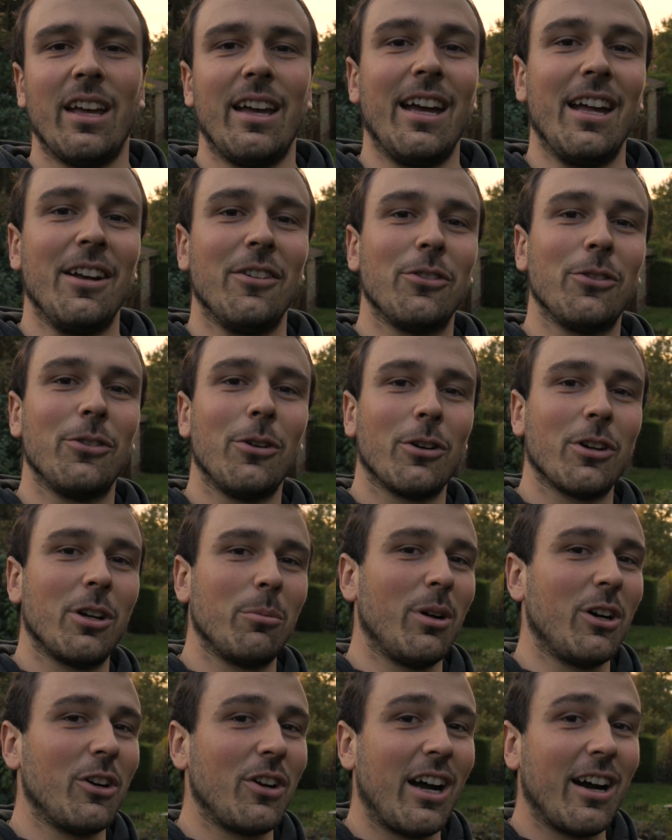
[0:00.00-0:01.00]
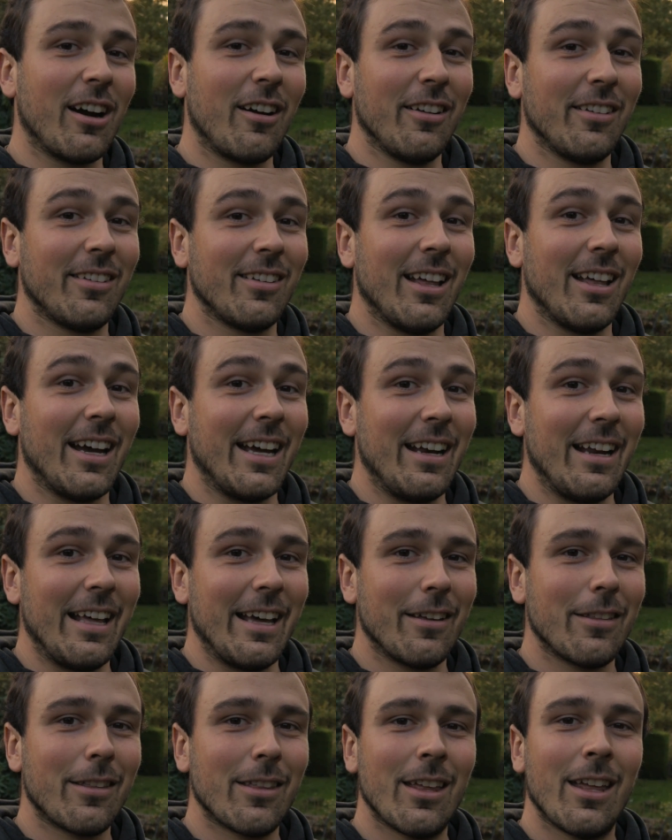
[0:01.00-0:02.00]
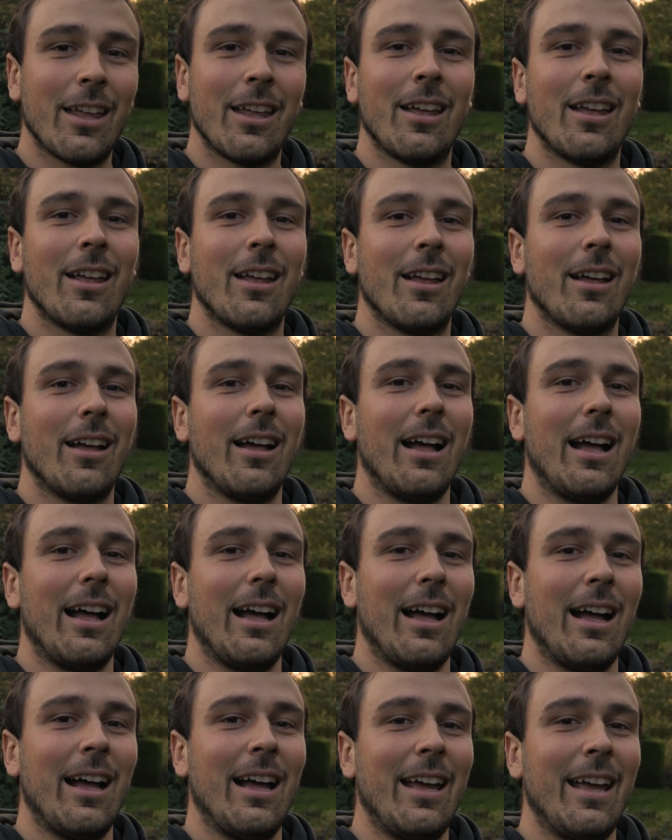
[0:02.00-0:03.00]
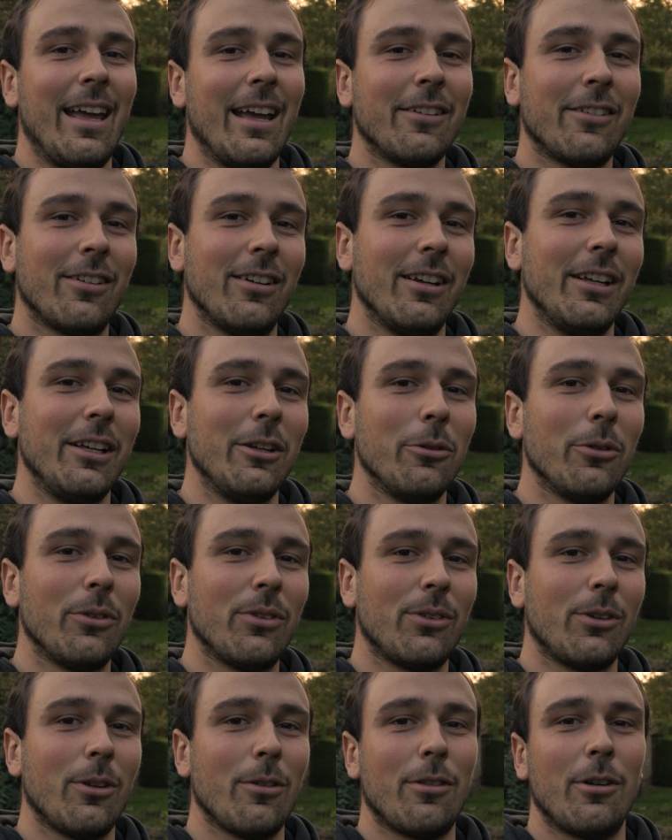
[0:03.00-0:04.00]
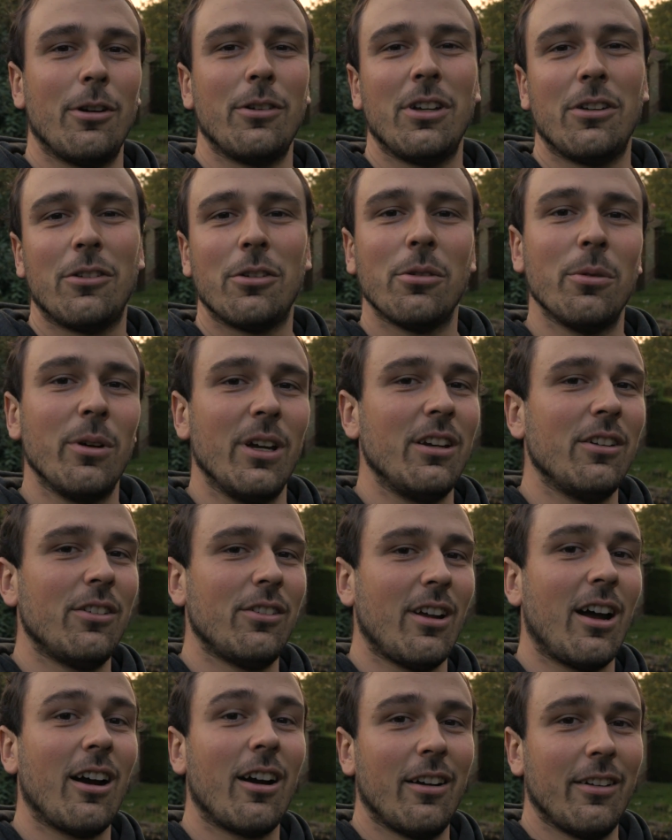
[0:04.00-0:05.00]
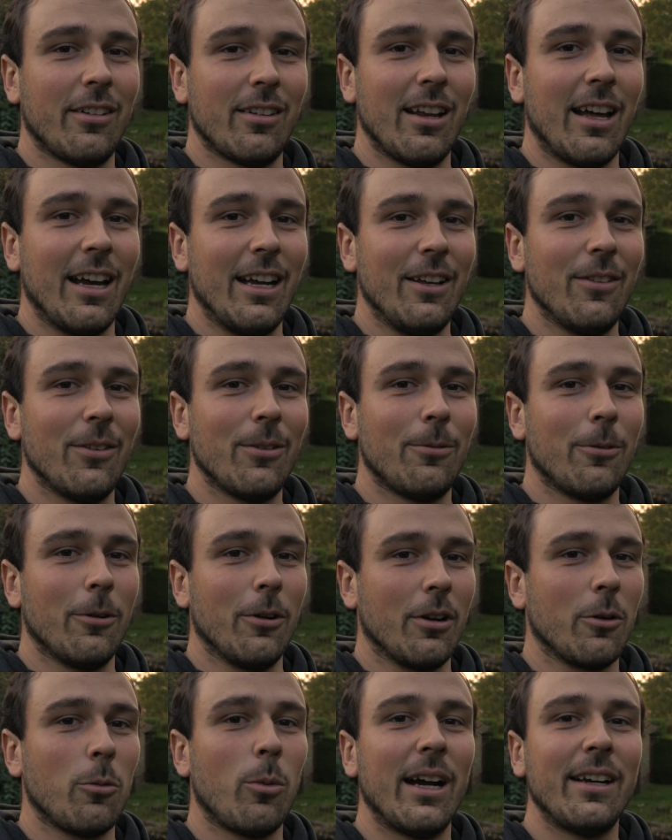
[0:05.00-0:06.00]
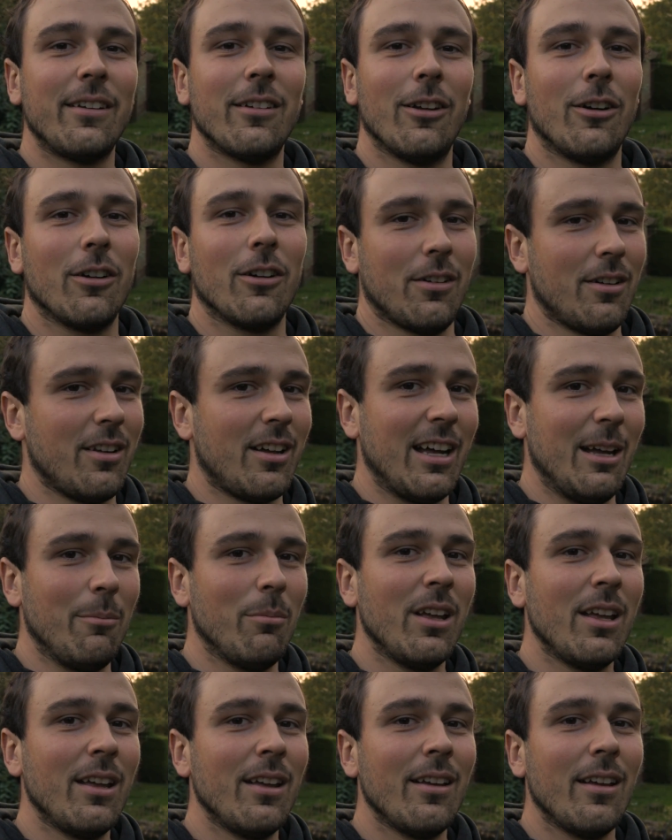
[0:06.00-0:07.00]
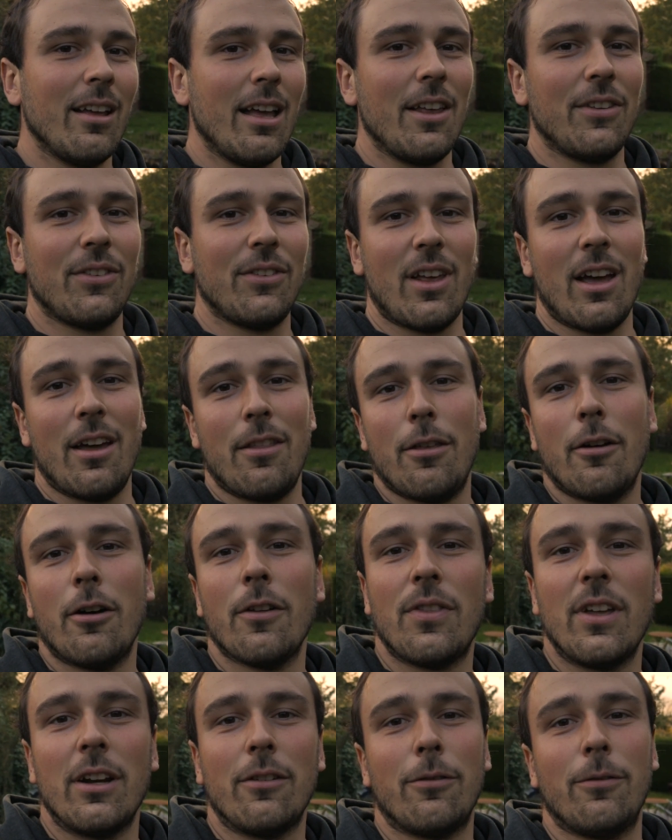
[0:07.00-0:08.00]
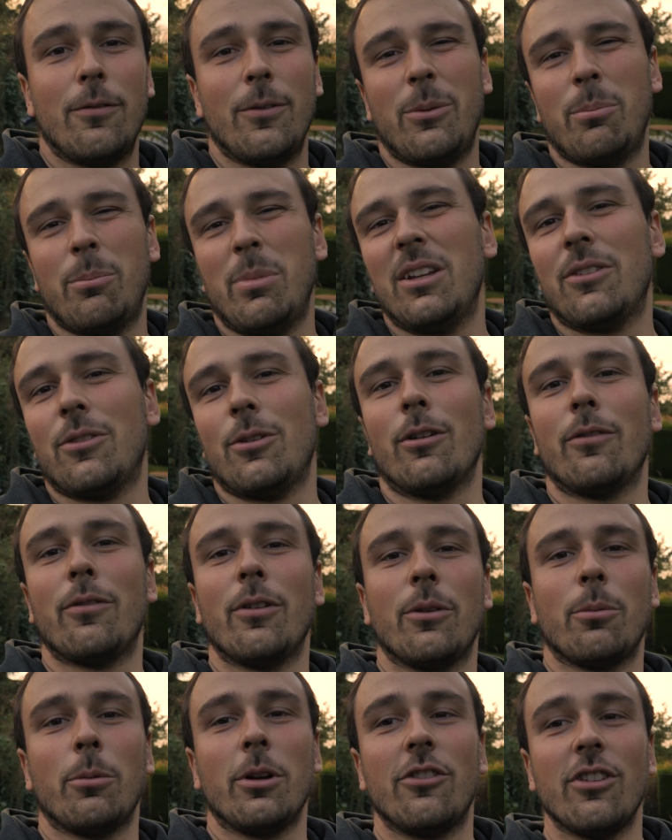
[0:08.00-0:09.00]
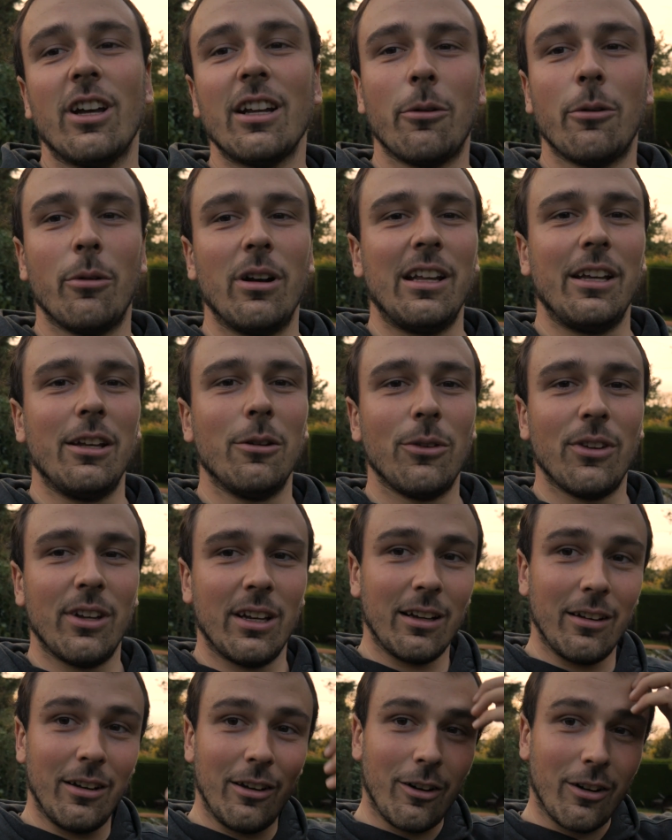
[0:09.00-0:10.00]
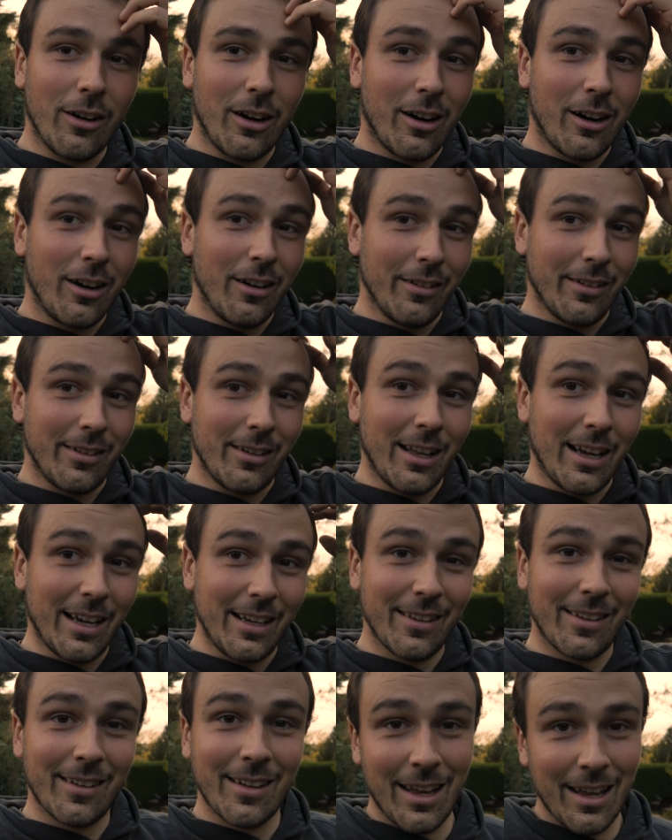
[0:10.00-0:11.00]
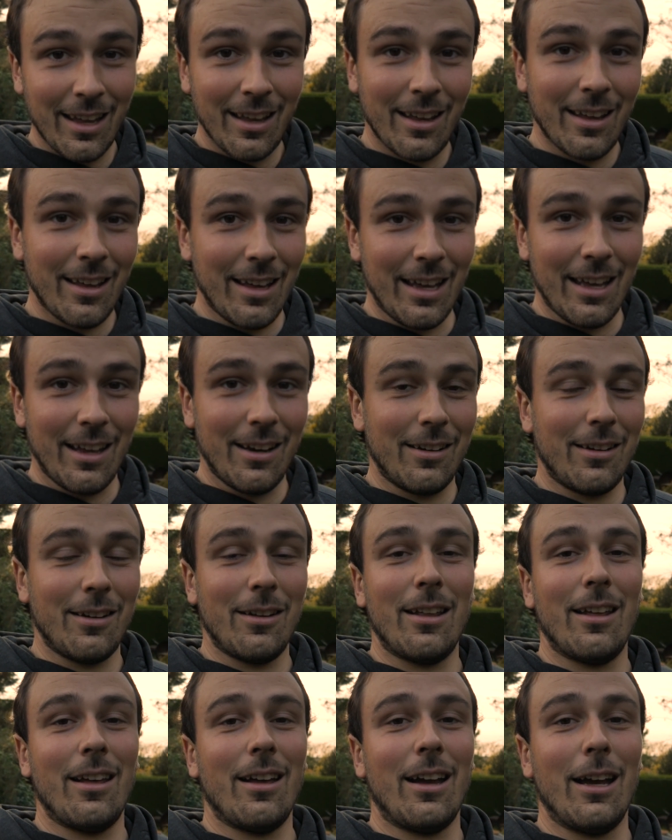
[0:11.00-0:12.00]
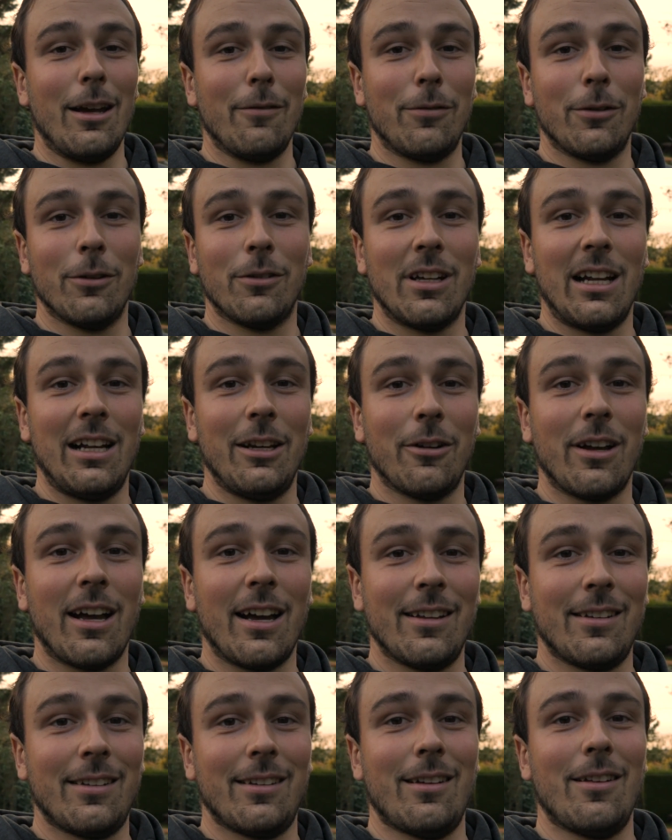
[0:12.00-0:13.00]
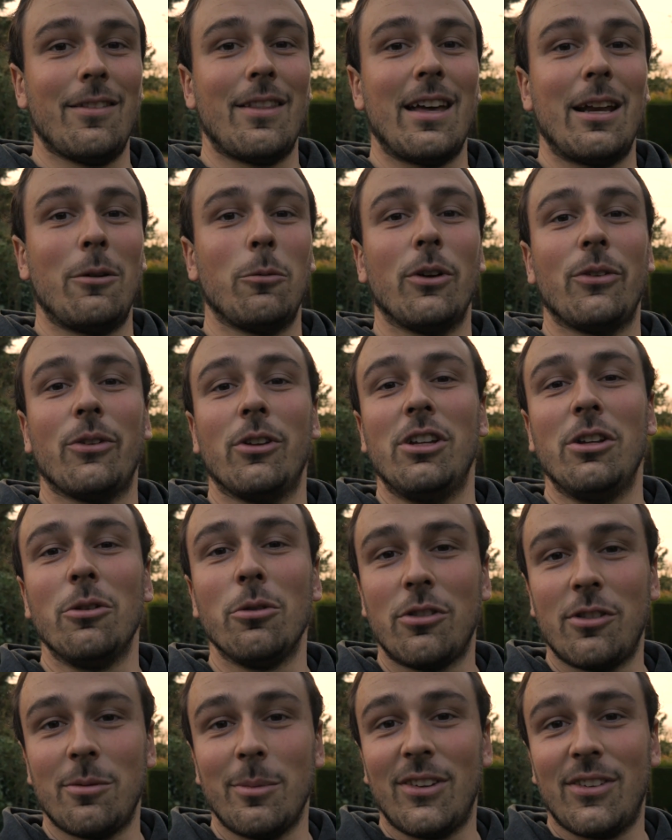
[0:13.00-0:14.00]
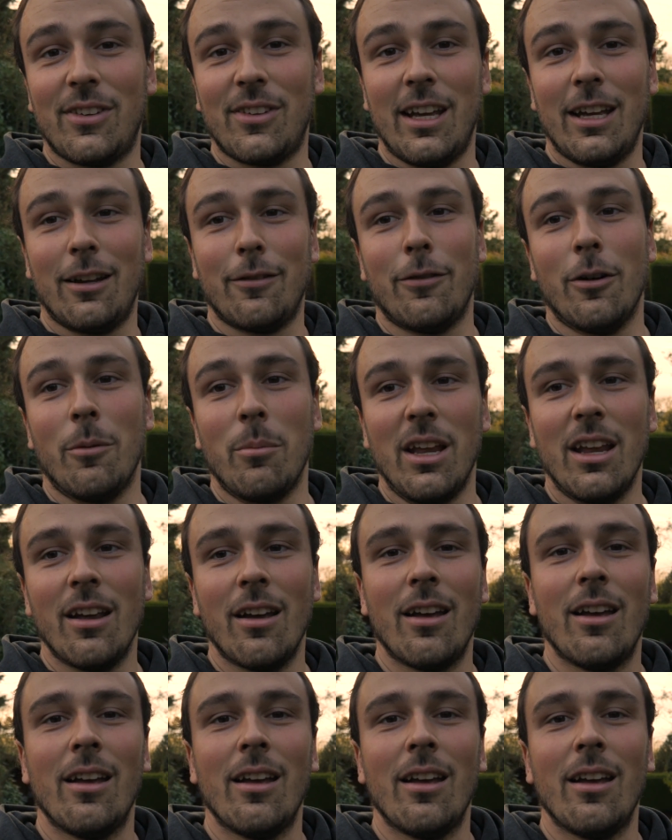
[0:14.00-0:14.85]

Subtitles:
And talking about harness line length, I actually used 32-inch harness lines for quite a long time, as I thought that speed surfers were generally using long harness lines, and I have to tell you guys, that was a huge mistake for me.